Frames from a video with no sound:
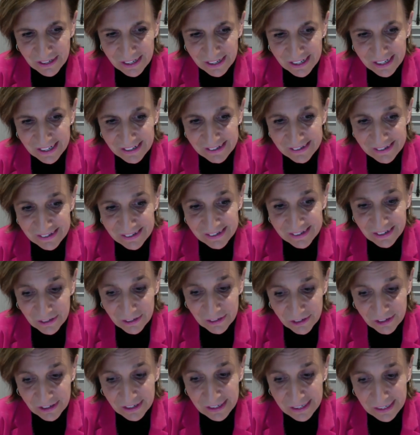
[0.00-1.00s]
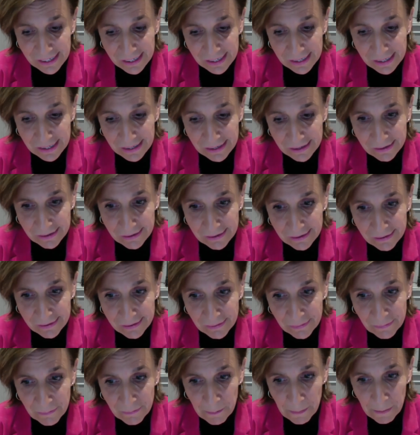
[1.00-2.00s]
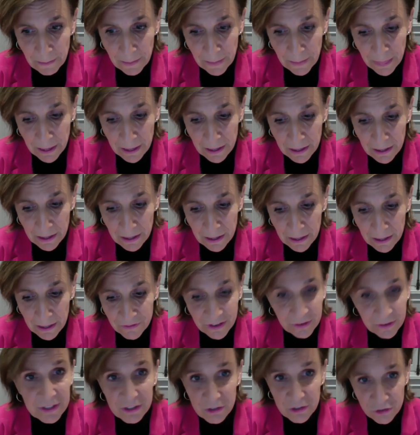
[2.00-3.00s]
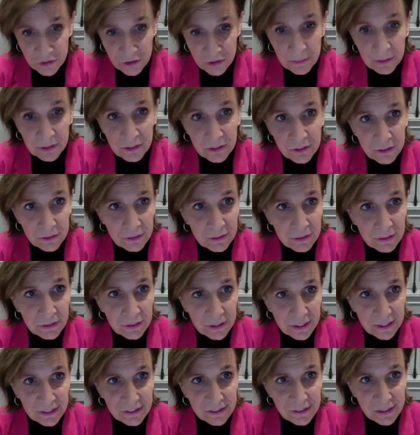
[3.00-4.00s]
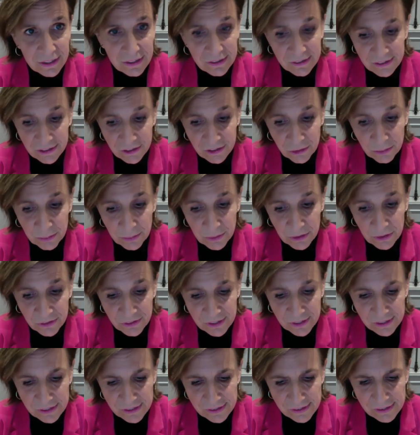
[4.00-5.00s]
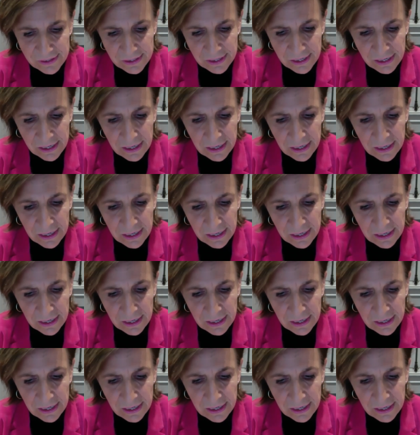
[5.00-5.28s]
it's certainly very instrumental in such a process.